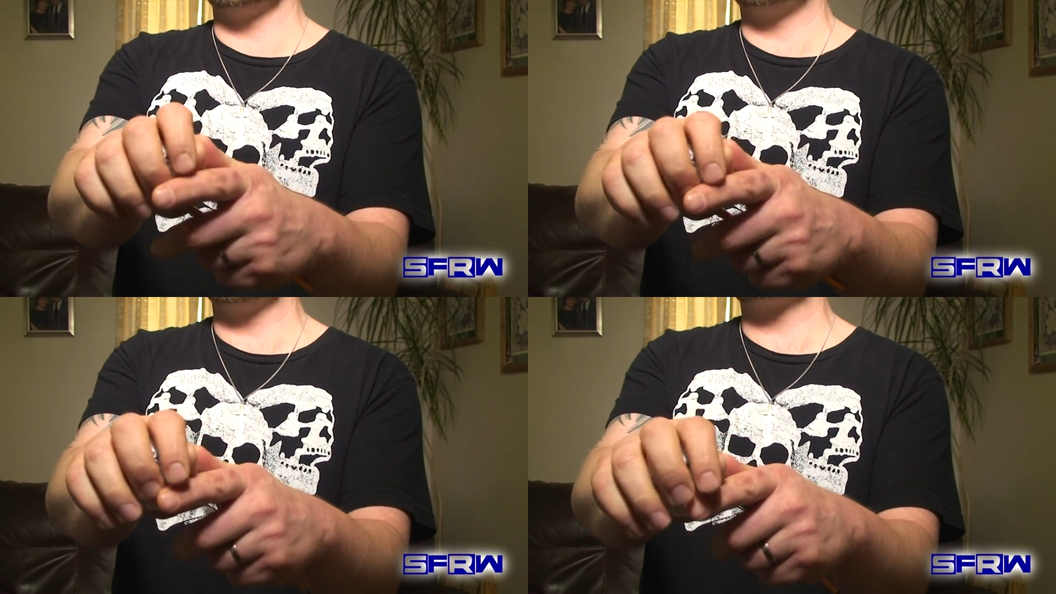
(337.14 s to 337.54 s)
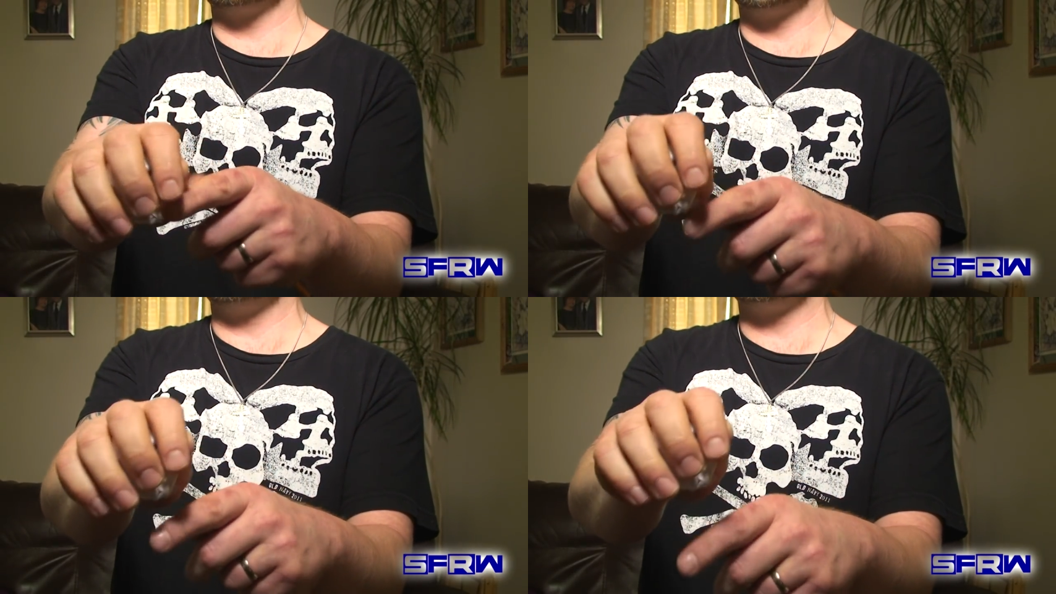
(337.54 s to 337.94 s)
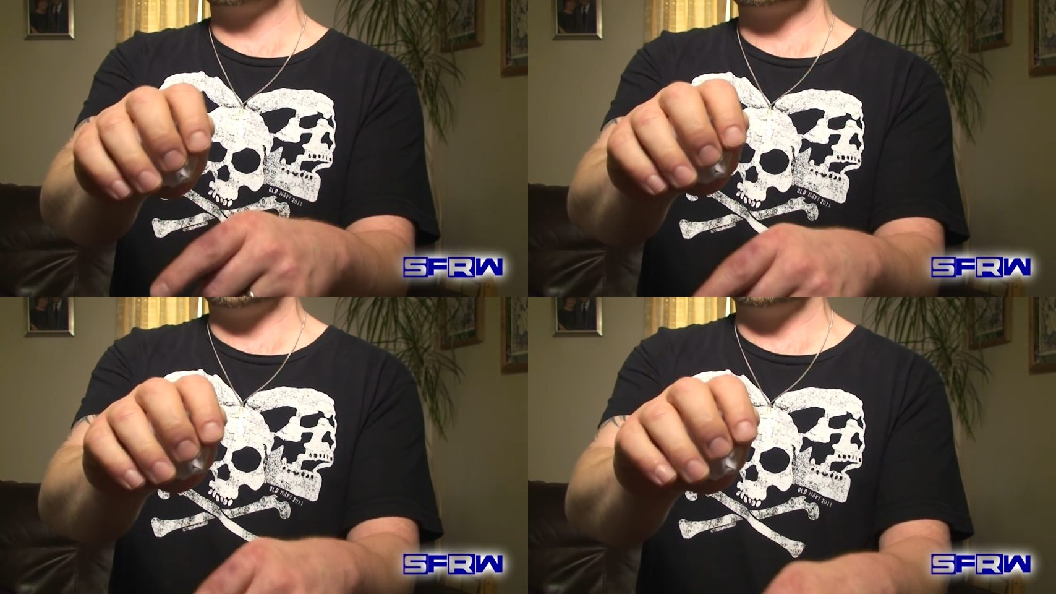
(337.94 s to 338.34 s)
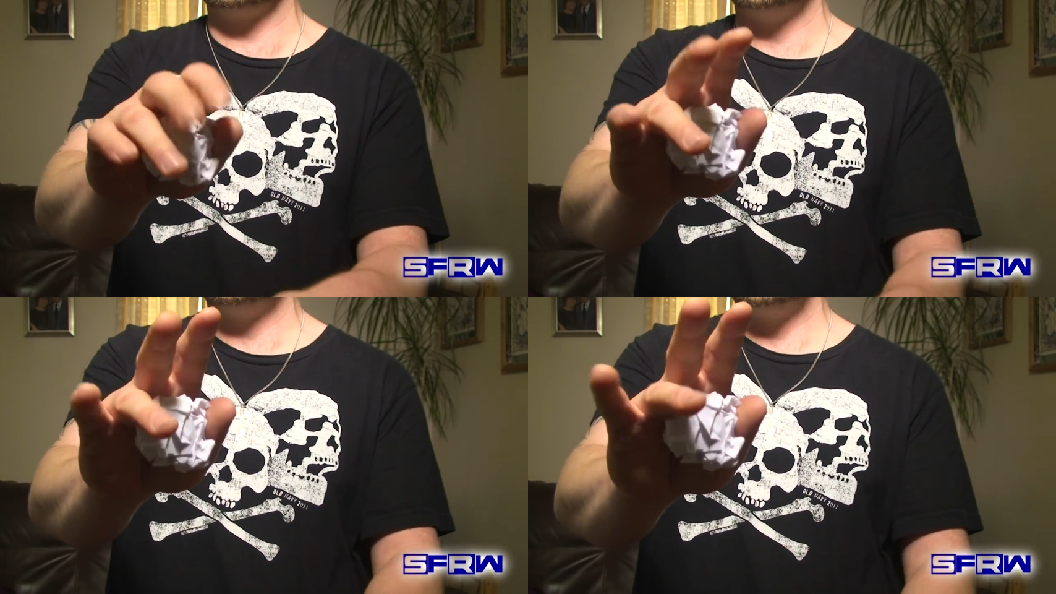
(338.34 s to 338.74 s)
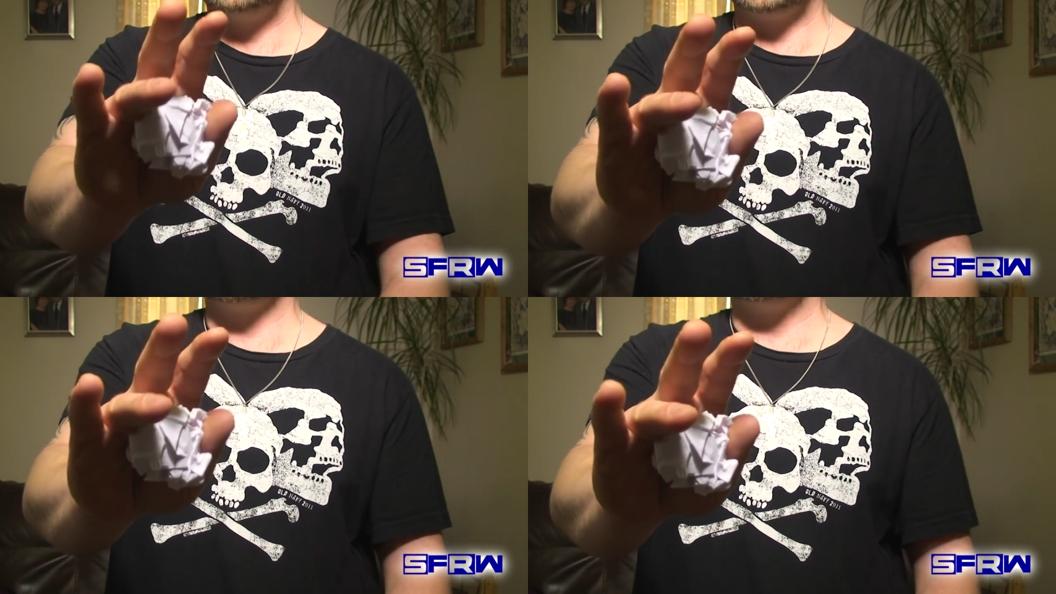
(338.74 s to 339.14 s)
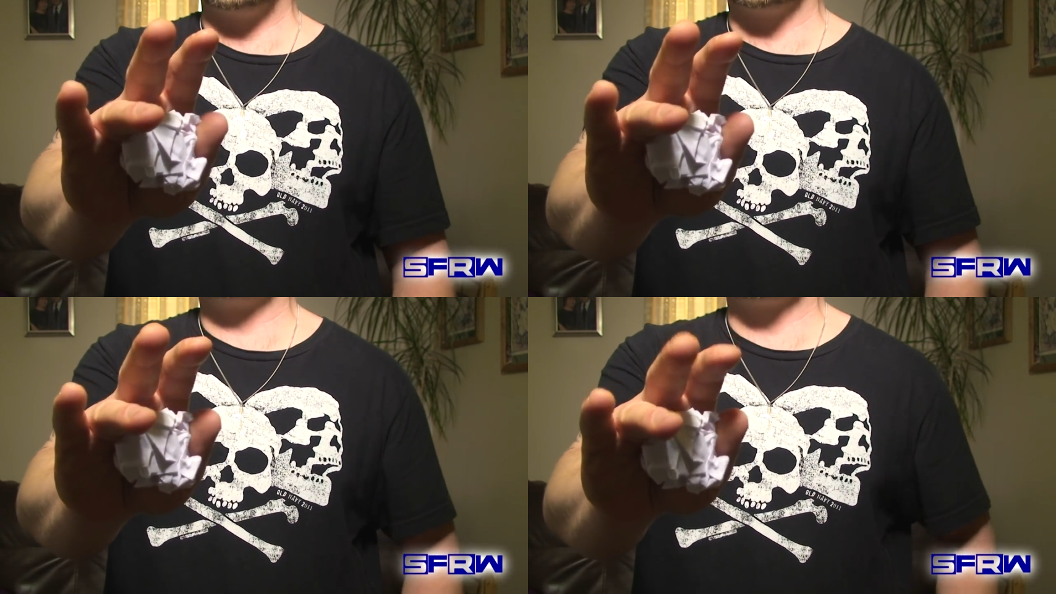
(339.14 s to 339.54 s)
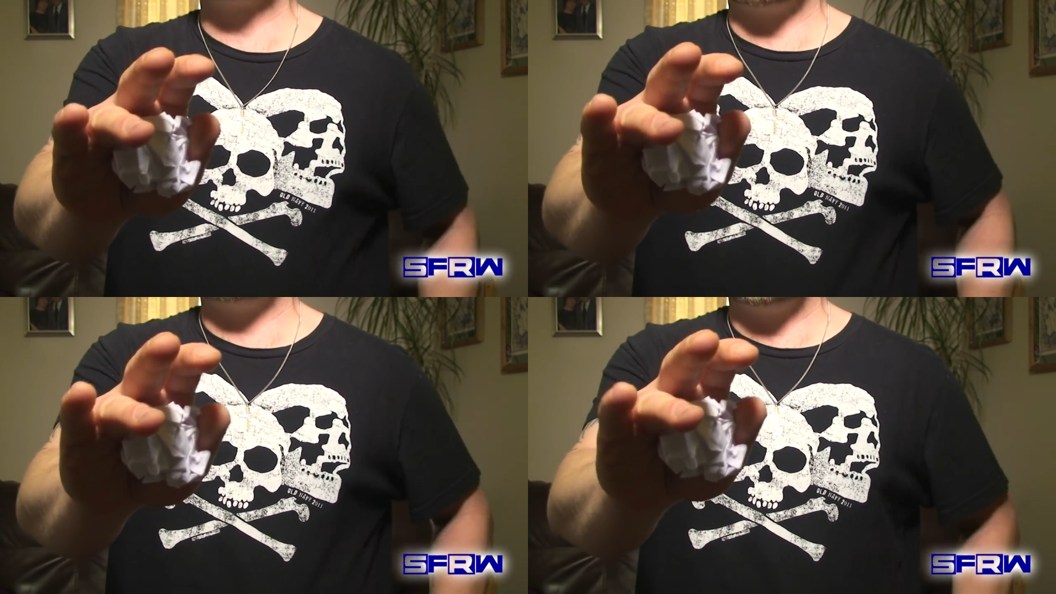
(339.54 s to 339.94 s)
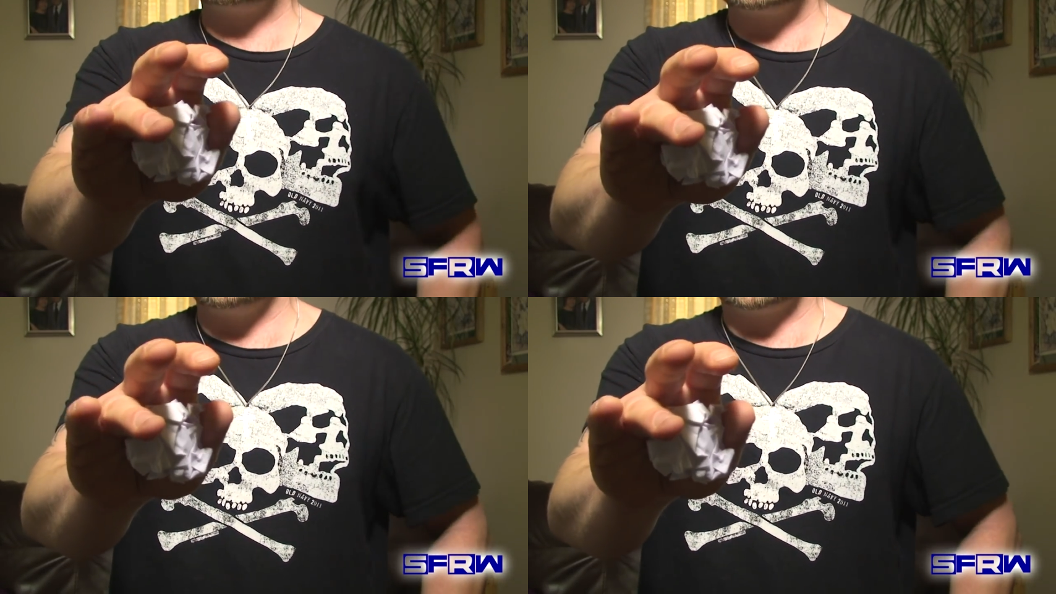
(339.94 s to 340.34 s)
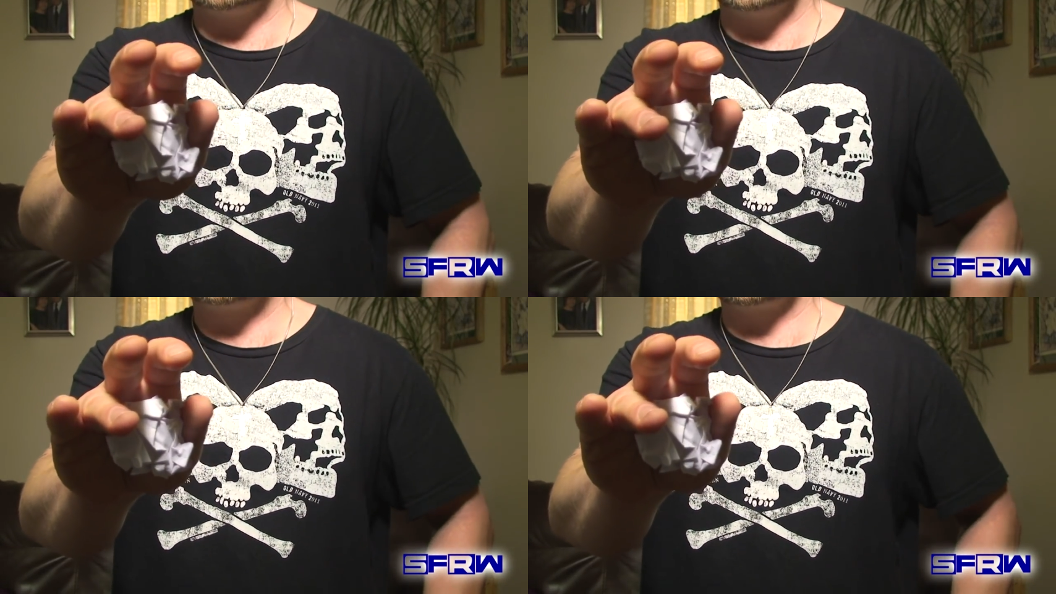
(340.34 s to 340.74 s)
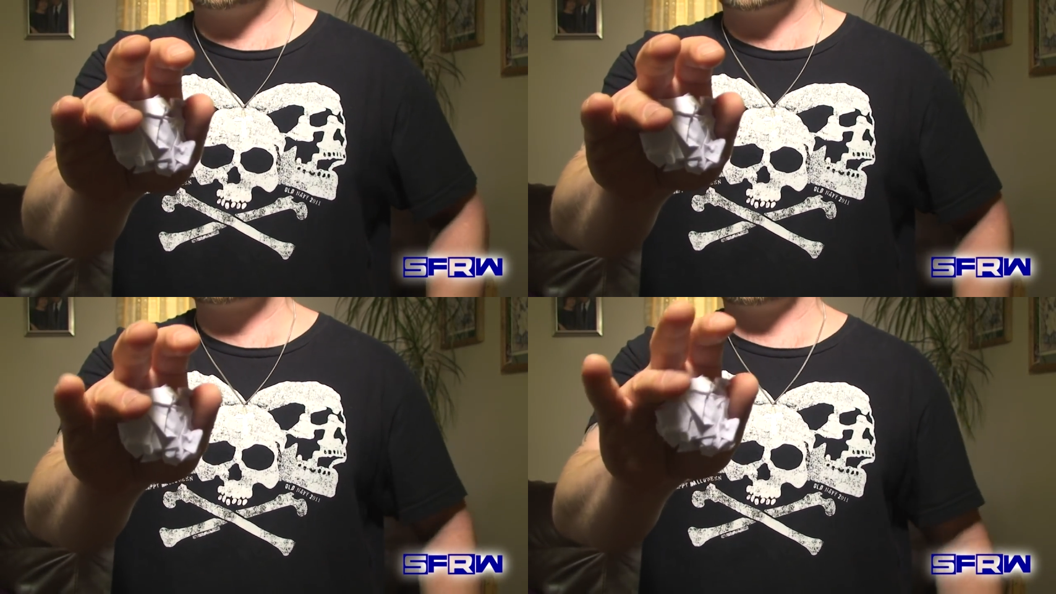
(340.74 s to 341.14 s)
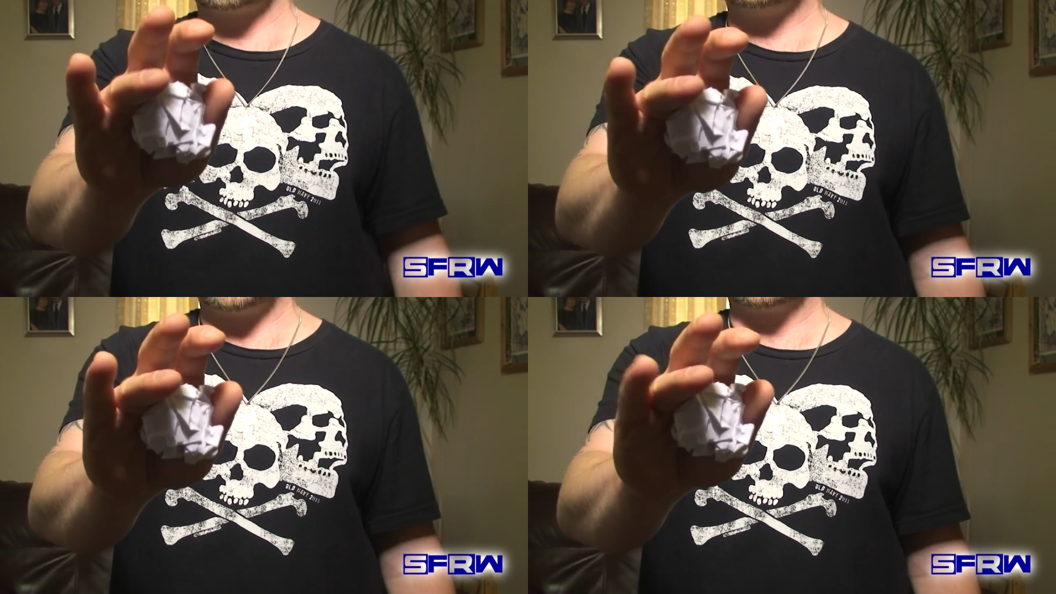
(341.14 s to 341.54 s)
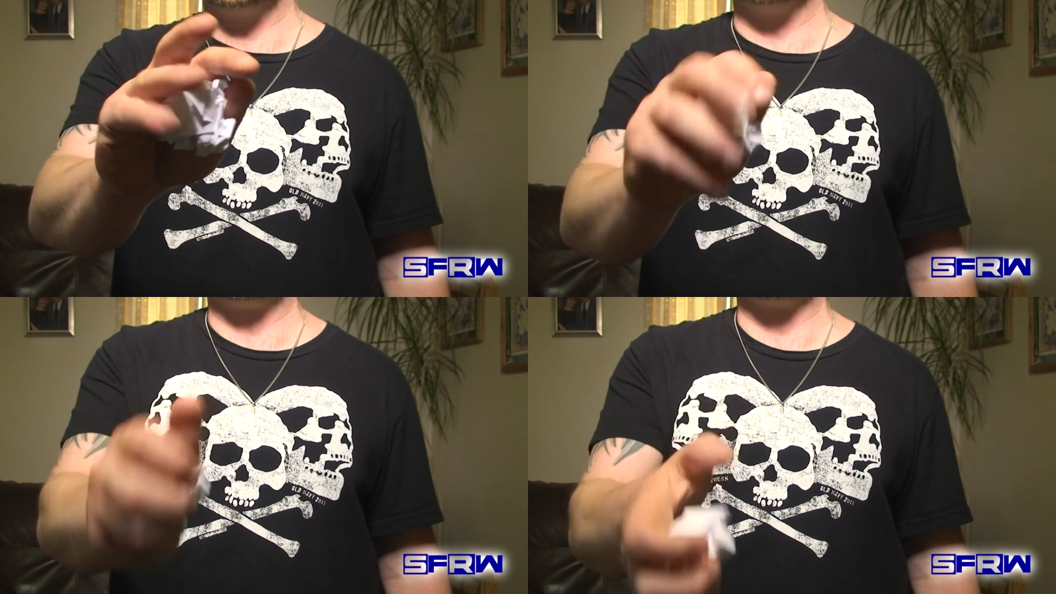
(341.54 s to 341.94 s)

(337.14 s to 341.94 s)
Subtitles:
[unreadable: no face in view]